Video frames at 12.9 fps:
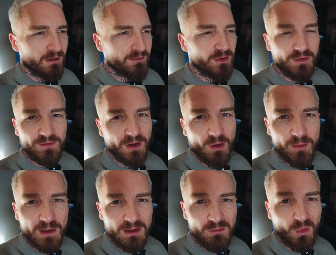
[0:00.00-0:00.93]
You can tell
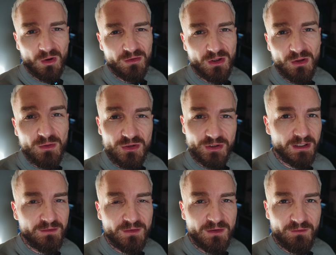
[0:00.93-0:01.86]
me what you
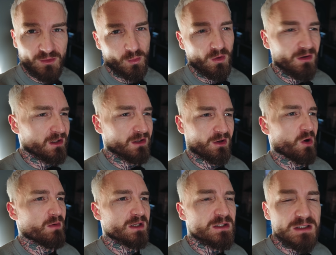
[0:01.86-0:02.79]
achieved if you want in the
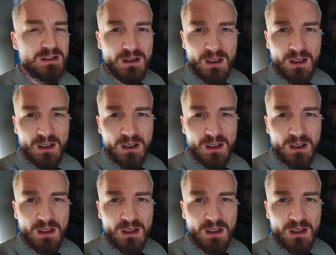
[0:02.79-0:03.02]
comments.